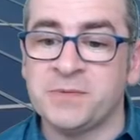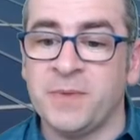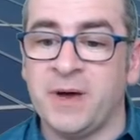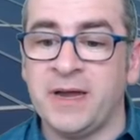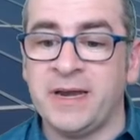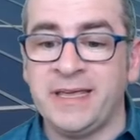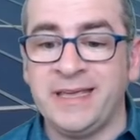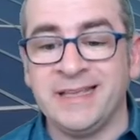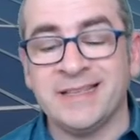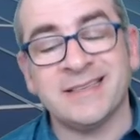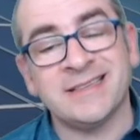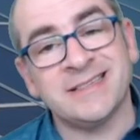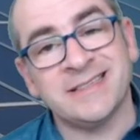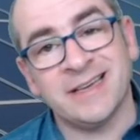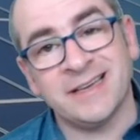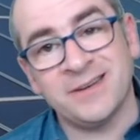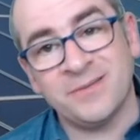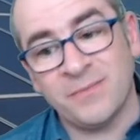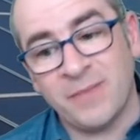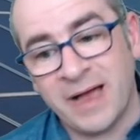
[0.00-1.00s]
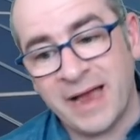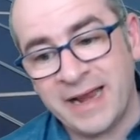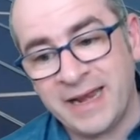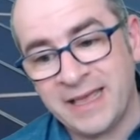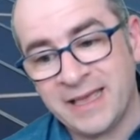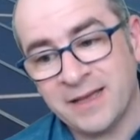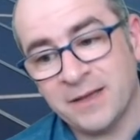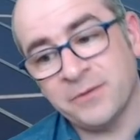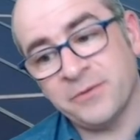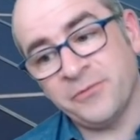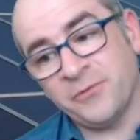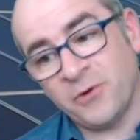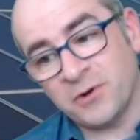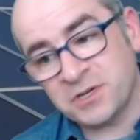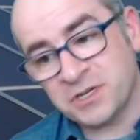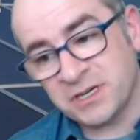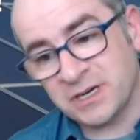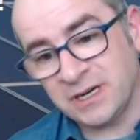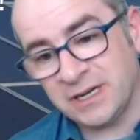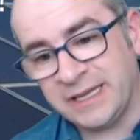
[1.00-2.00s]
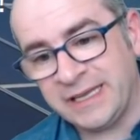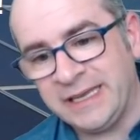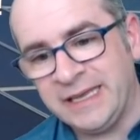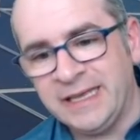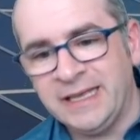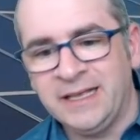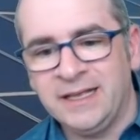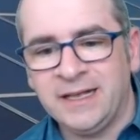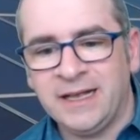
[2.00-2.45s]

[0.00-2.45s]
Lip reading: money in sun mining, unfortunately,